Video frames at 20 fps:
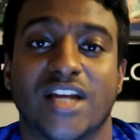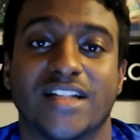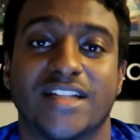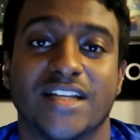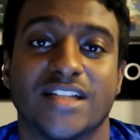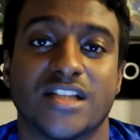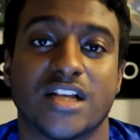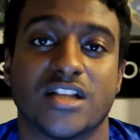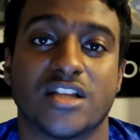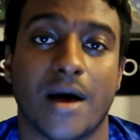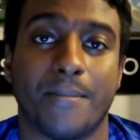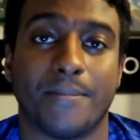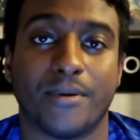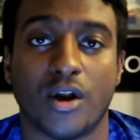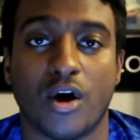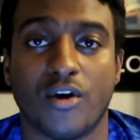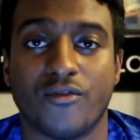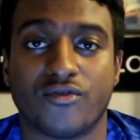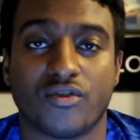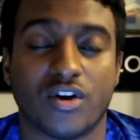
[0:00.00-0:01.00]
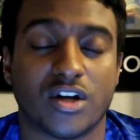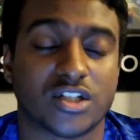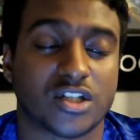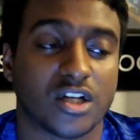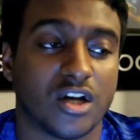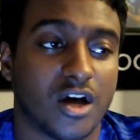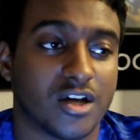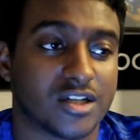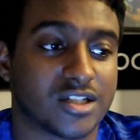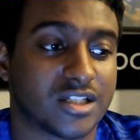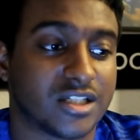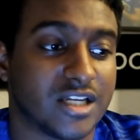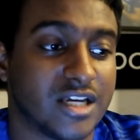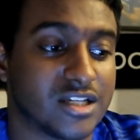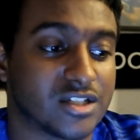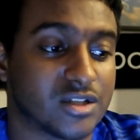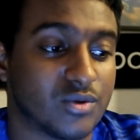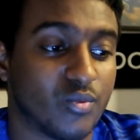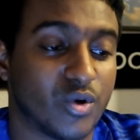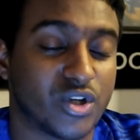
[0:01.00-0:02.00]
They did the double over us last
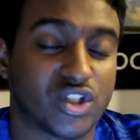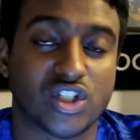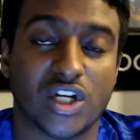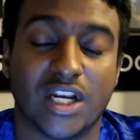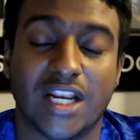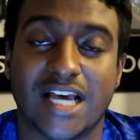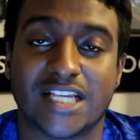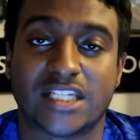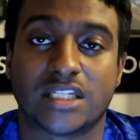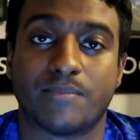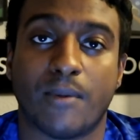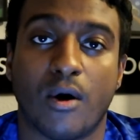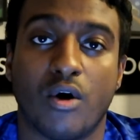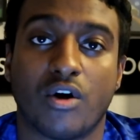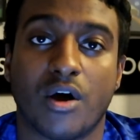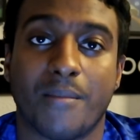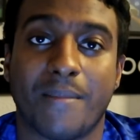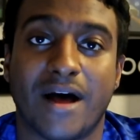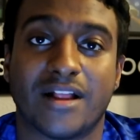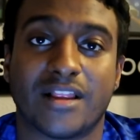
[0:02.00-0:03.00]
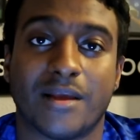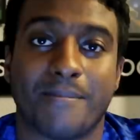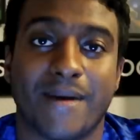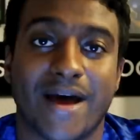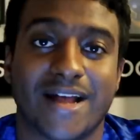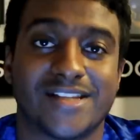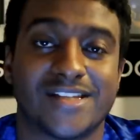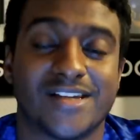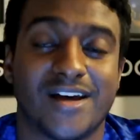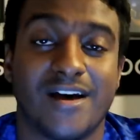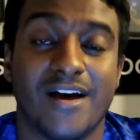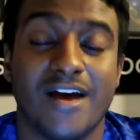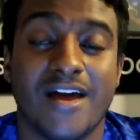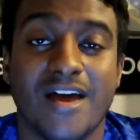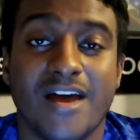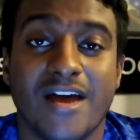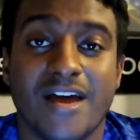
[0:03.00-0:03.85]
season, which the less spoke about, the better.